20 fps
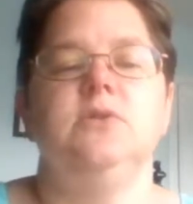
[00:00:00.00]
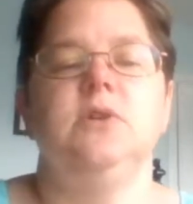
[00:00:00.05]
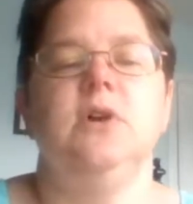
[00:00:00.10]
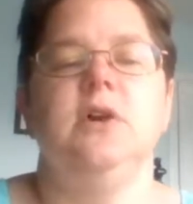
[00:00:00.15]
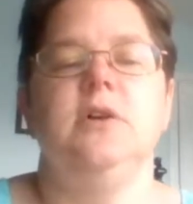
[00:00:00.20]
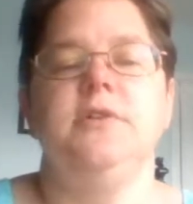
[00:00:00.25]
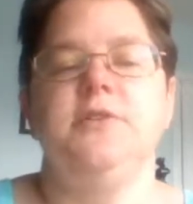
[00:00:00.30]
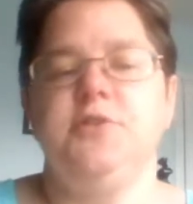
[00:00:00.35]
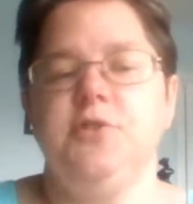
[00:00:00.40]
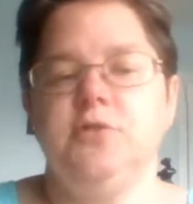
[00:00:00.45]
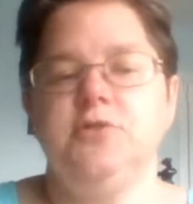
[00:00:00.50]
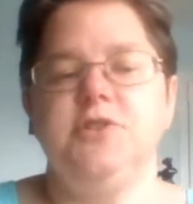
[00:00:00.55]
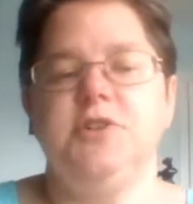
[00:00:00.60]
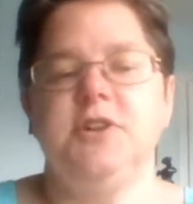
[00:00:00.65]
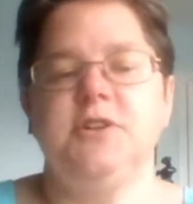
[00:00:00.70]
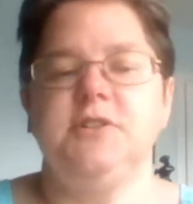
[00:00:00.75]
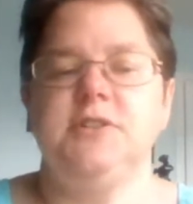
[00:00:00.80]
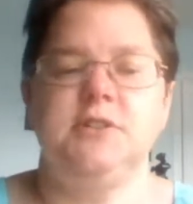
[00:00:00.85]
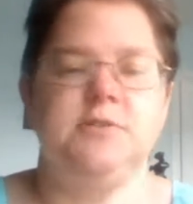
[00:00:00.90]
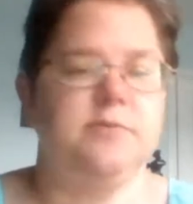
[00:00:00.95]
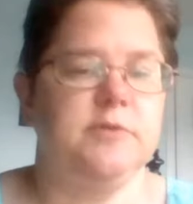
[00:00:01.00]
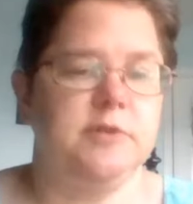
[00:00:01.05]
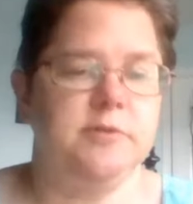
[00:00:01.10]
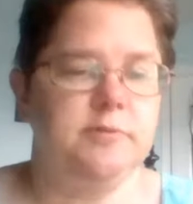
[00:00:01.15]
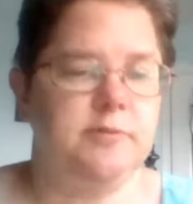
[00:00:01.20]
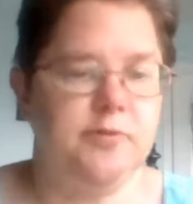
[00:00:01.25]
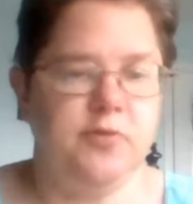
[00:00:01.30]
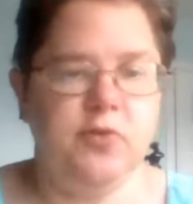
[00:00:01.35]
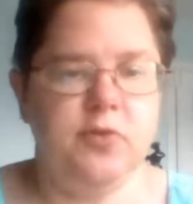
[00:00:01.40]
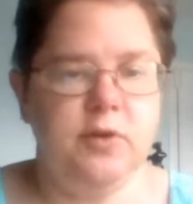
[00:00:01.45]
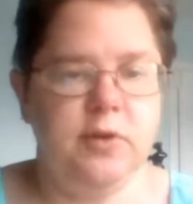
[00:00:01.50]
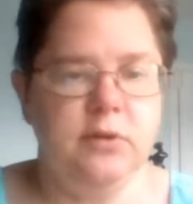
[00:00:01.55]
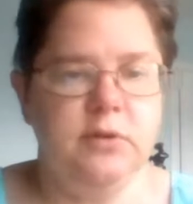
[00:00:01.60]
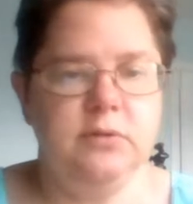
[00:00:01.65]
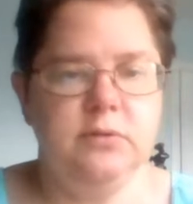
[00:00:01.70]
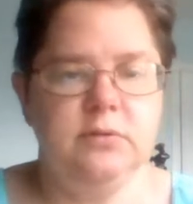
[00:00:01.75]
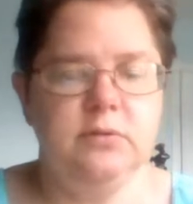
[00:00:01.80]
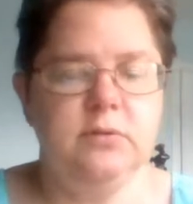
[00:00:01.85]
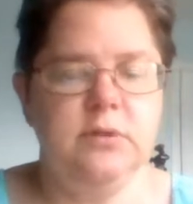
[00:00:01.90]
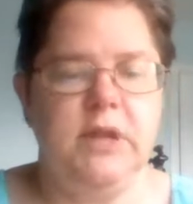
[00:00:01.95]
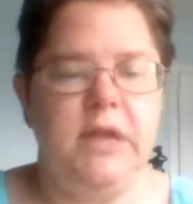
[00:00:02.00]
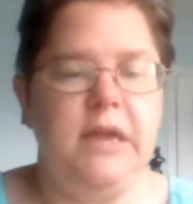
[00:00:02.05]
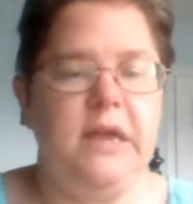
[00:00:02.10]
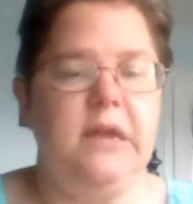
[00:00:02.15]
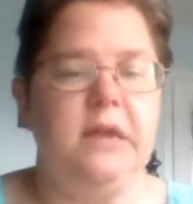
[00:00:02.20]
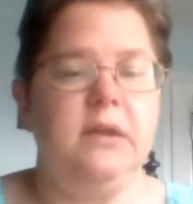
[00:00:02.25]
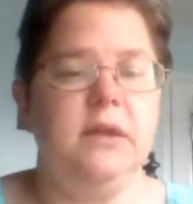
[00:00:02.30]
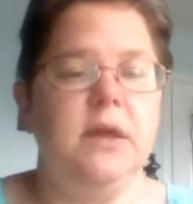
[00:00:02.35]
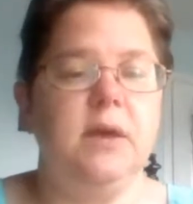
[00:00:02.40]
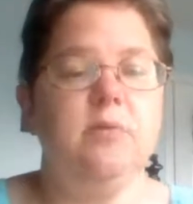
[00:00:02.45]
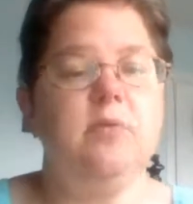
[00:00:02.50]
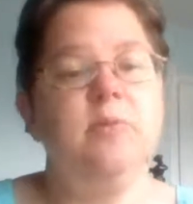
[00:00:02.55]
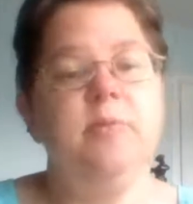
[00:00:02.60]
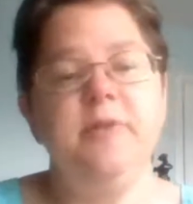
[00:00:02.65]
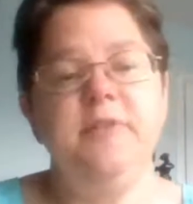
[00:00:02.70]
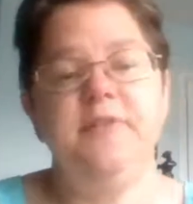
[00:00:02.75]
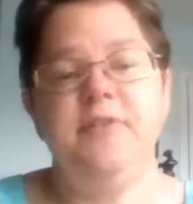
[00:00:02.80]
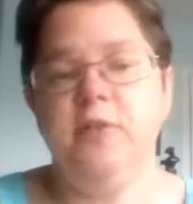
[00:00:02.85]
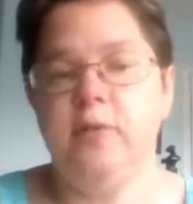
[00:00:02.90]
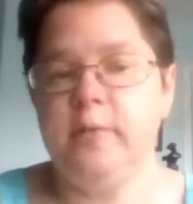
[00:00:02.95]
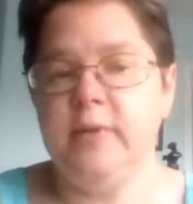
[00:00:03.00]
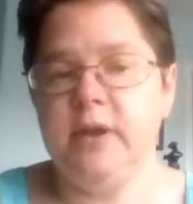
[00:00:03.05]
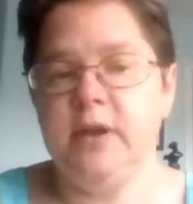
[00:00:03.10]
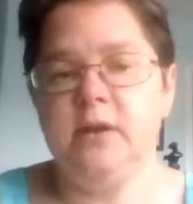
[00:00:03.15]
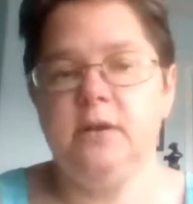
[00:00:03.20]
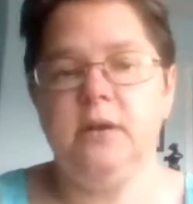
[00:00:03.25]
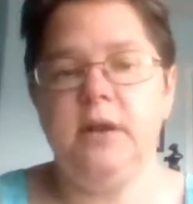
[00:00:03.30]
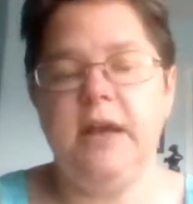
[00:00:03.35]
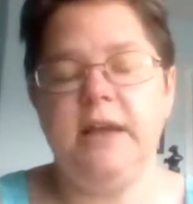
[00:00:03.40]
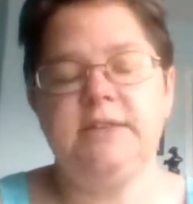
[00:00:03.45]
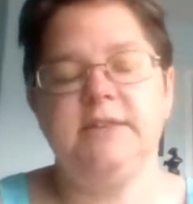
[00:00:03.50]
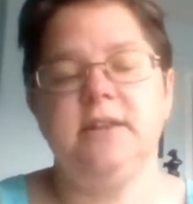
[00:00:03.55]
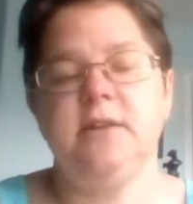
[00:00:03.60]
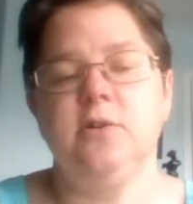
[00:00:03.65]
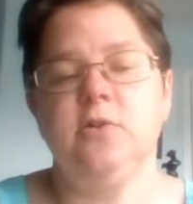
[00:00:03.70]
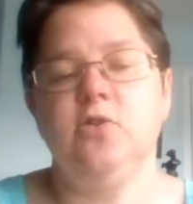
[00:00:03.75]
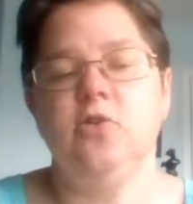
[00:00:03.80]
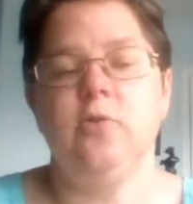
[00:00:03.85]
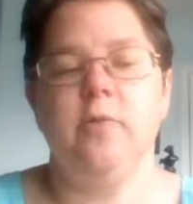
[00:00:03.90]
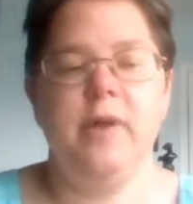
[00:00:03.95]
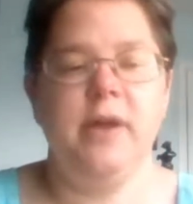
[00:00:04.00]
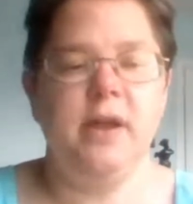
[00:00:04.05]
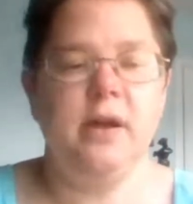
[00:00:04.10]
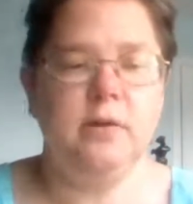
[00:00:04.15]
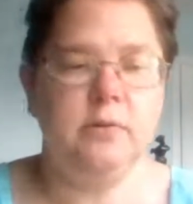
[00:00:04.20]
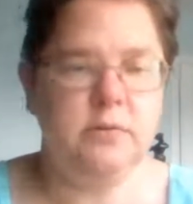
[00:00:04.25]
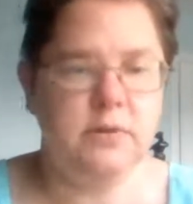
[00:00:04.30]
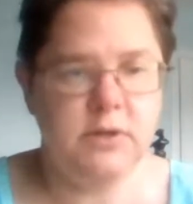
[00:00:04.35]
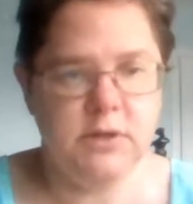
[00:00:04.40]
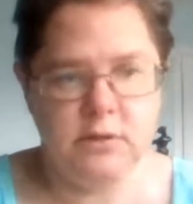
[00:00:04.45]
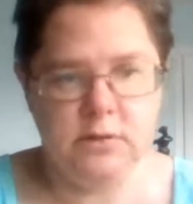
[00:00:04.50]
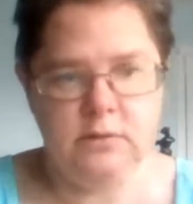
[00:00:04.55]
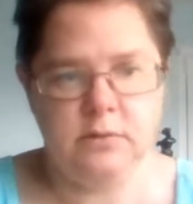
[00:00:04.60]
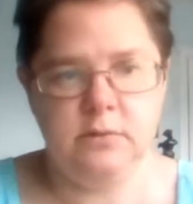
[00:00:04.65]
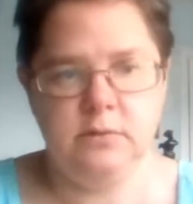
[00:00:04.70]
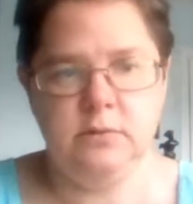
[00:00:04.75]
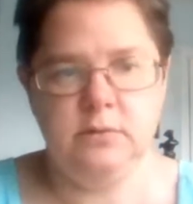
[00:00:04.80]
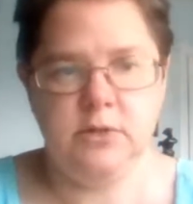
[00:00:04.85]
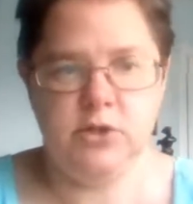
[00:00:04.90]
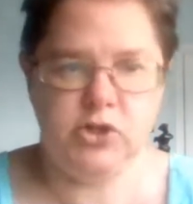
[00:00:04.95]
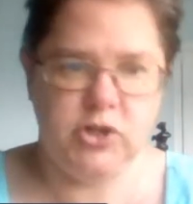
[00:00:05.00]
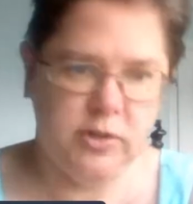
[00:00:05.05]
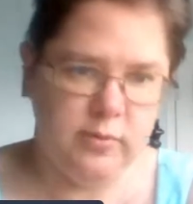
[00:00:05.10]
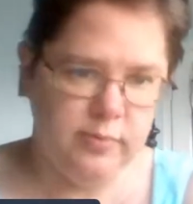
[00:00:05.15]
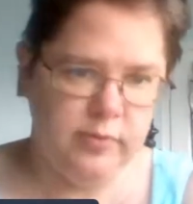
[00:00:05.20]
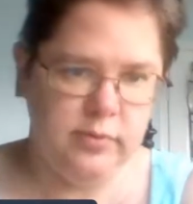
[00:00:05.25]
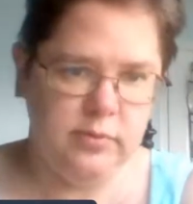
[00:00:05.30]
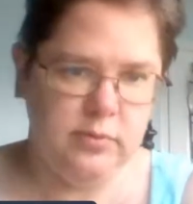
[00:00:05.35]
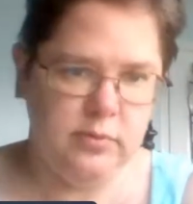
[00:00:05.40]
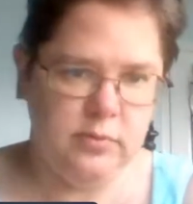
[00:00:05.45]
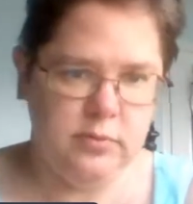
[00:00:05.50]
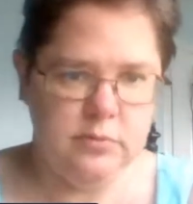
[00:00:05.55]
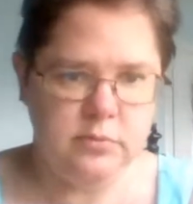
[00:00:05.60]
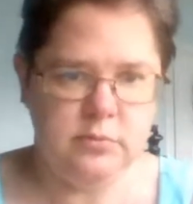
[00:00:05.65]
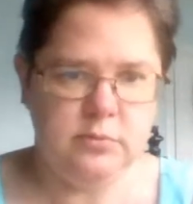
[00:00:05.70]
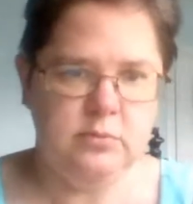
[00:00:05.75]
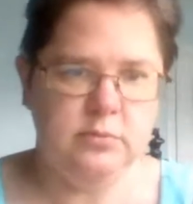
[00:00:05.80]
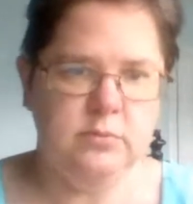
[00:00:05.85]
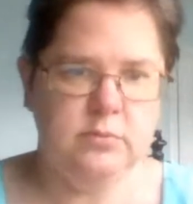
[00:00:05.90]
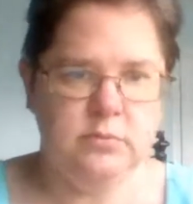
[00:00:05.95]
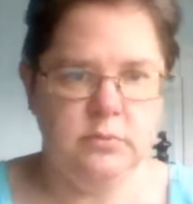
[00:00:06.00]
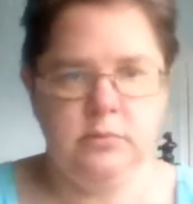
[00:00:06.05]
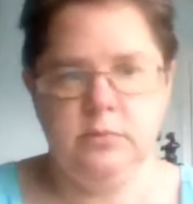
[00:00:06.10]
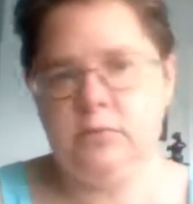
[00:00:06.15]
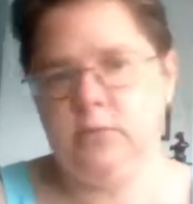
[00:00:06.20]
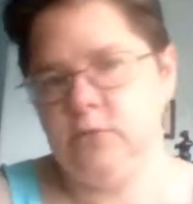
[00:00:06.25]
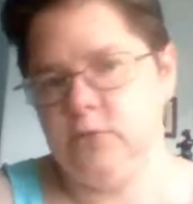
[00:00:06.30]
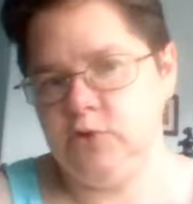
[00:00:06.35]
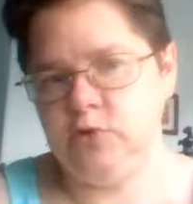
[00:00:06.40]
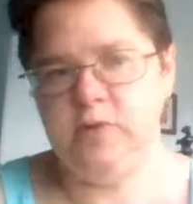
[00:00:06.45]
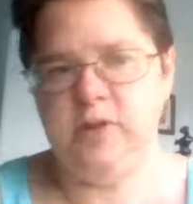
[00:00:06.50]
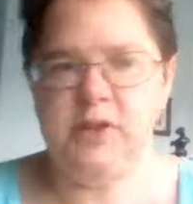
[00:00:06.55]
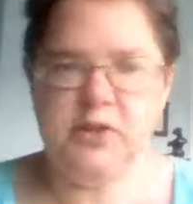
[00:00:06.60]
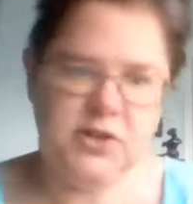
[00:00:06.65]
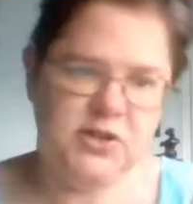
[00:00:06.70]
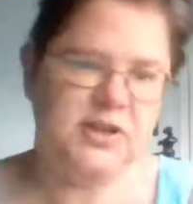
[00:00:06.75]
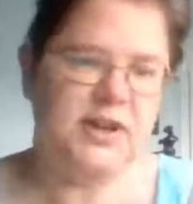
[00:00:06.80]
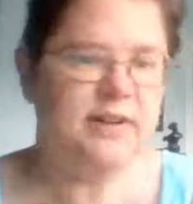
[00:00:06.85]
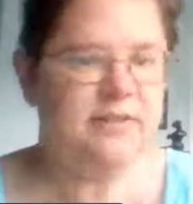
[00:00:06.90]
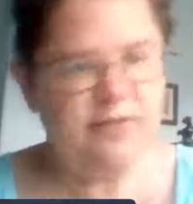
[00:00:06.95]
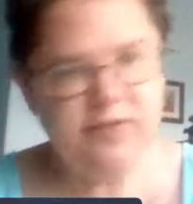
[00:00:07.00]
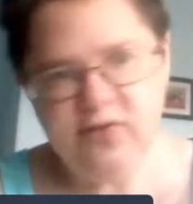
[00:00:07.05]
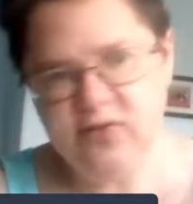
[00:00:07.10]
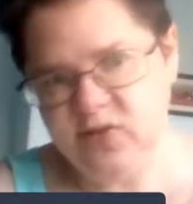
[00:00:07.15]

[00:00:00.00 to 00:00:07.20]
I already told you guys this once before. And I will be filming as I go around the ship doing stuff.